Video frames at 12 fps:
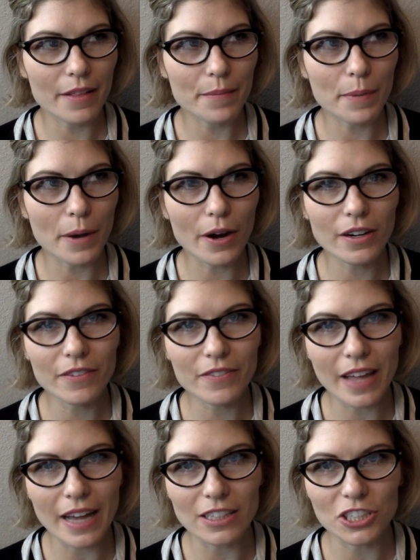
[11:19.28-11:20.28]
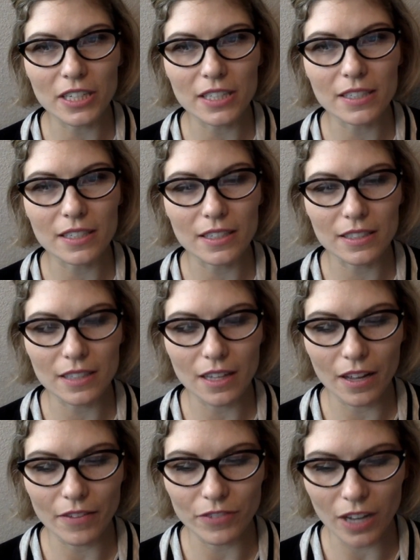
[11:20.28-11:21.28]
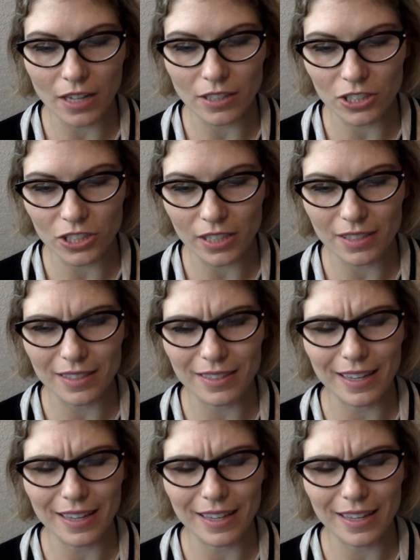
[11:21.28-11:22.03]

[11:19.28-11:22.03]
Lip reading: part of that justice, of God's justice,